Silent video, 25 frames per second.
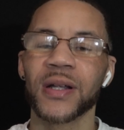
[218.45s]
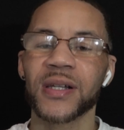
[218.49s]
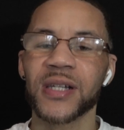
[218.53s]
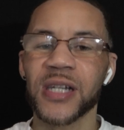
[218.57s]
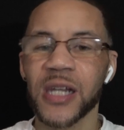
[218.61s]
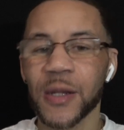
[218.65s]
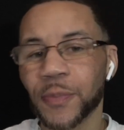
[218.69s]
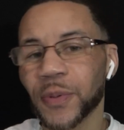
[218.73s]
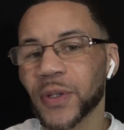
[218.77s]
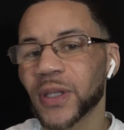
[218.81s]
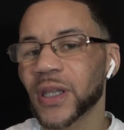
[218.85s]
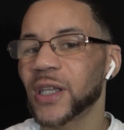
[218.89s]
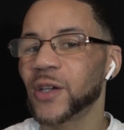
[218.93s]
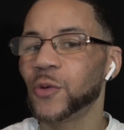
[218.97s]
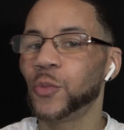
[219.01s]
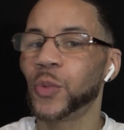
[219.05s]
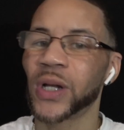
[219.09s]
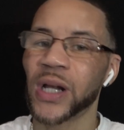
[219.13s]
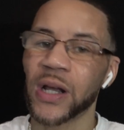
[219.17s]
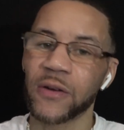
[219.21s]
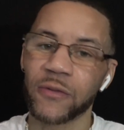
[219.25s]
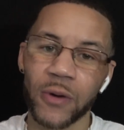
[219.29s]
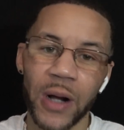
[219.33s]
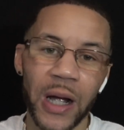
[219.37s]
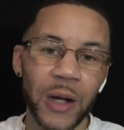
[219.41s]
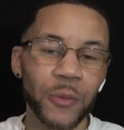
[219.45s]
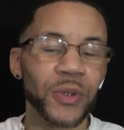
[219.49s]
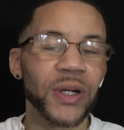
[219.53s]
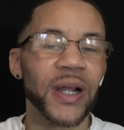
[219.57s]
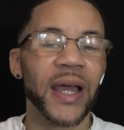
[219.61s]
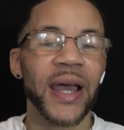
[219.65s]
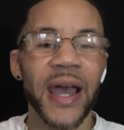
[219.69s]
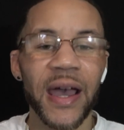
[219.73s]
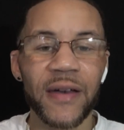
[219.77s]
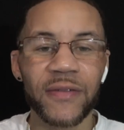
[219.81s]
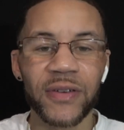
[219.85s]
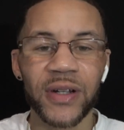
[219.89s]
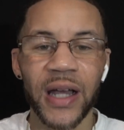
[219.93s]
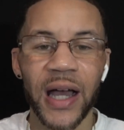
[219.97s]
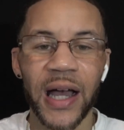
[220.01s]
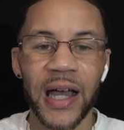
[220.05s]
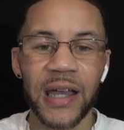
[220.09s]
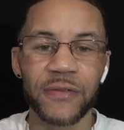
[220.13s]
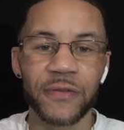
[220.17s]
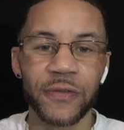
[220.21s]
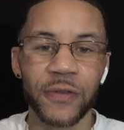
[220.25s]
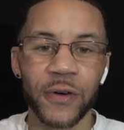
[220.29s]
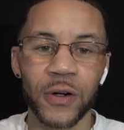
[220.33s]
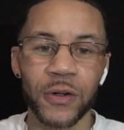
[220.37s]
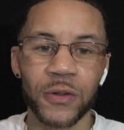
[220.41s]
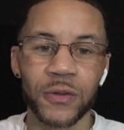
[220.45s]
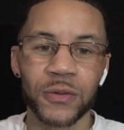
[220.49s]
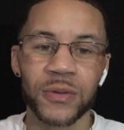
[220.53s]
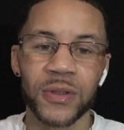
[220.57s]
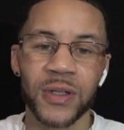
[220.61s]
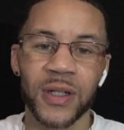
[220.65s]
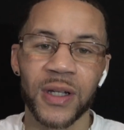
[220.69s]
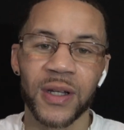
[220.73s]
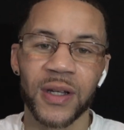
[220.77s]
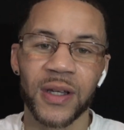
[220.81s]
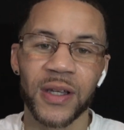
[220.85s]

typically whenever I would have an iPhone,